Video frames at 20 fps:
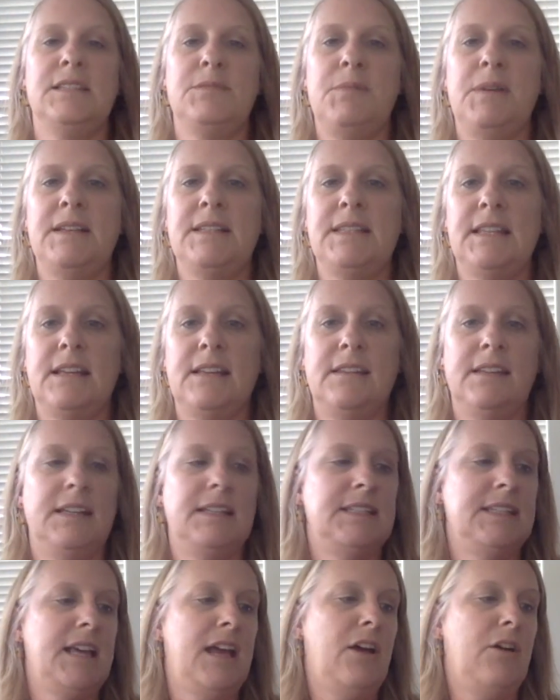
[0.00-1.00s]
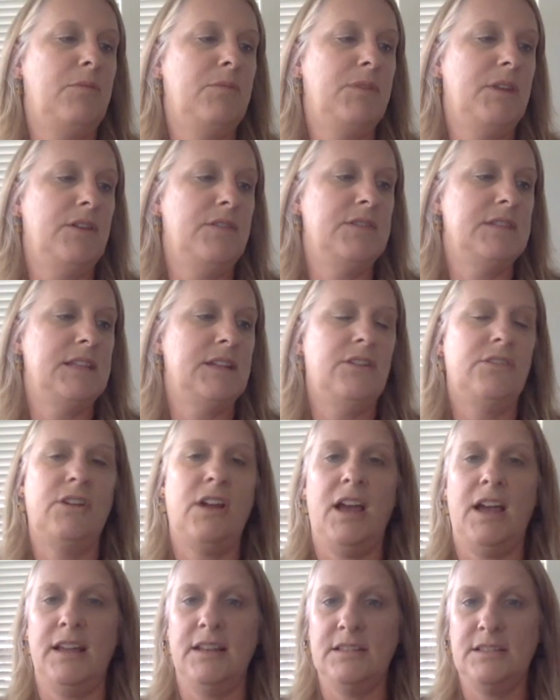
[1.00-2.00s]
basically to help those that are
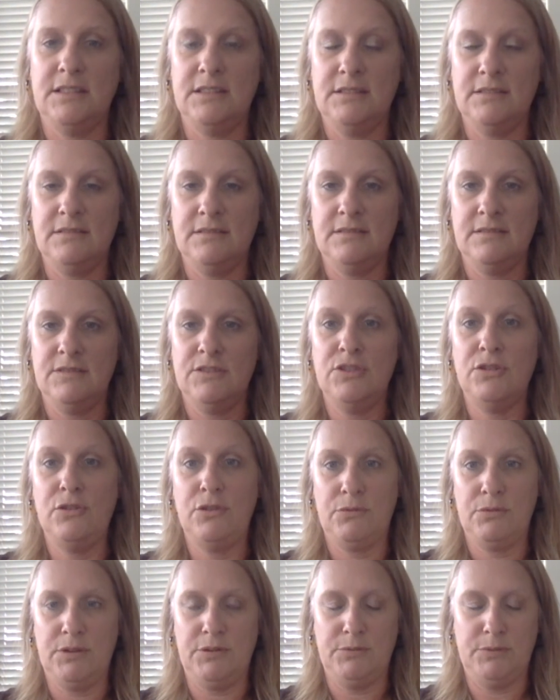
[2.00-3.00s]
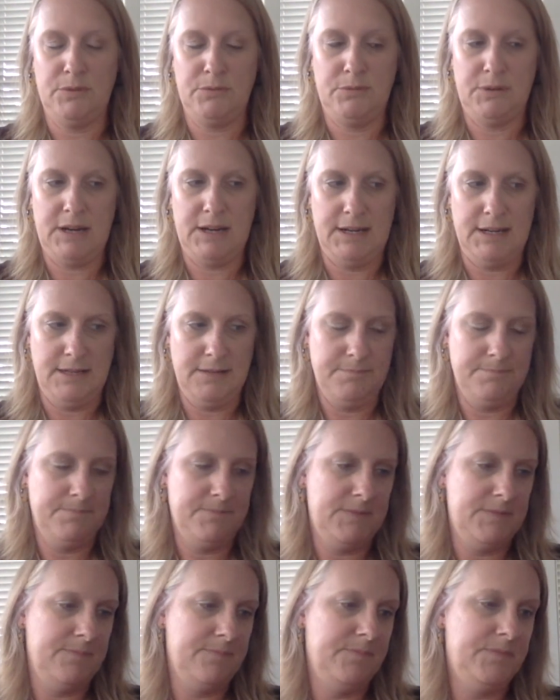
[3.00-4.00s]
not too thrilled with writing.
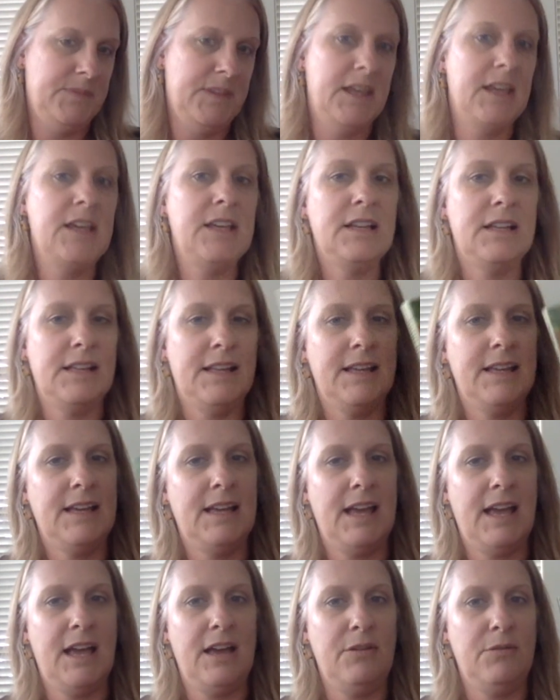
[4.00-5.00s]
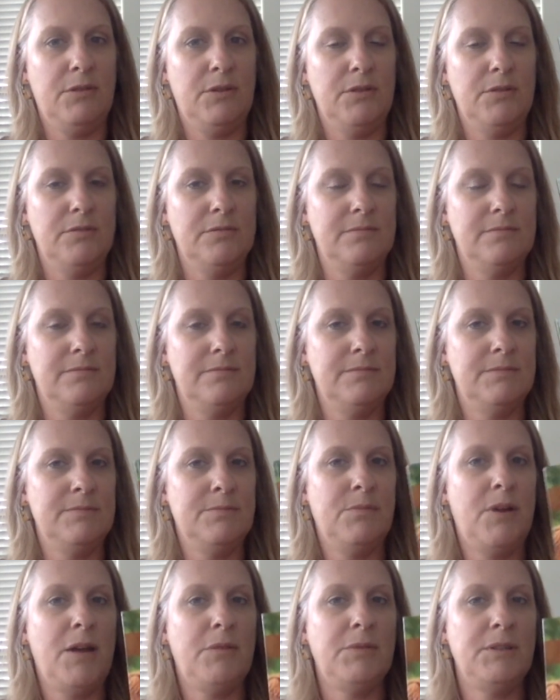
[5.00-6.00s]
I will
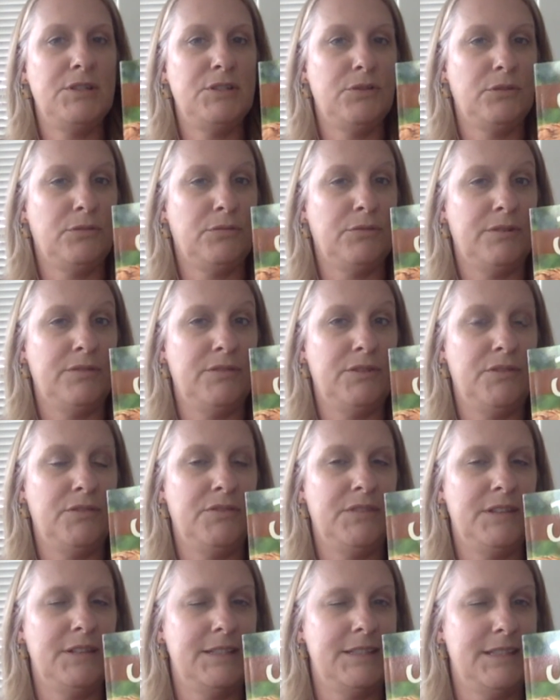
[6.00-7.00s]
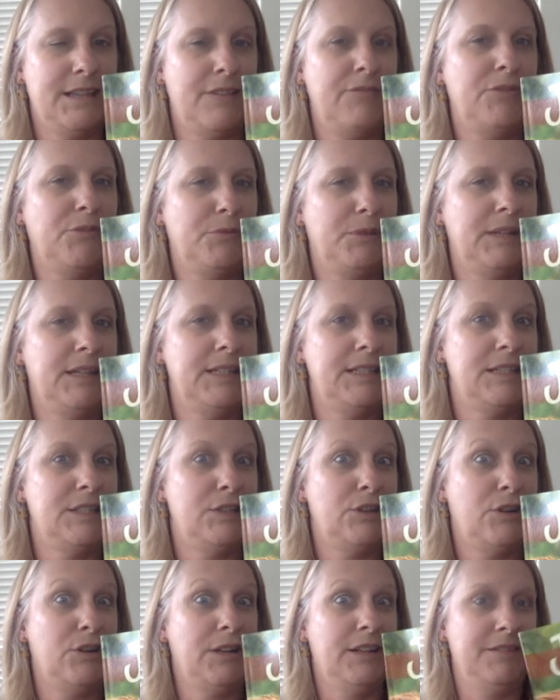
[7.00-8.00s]
probably do a review of this after we get
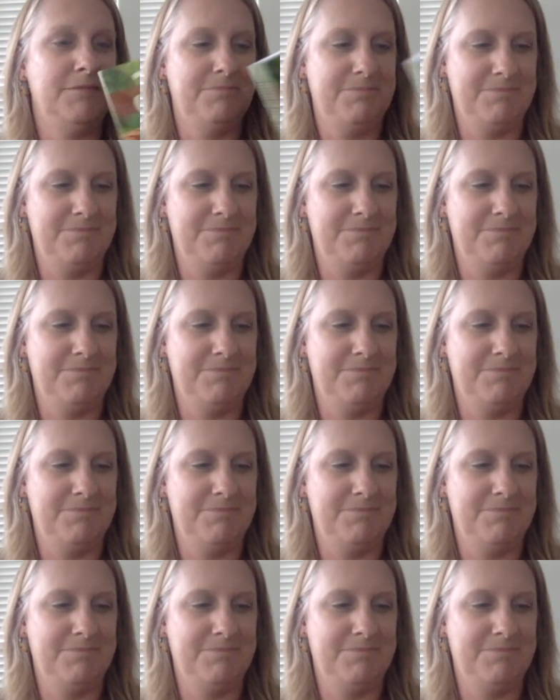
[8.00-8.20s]
started.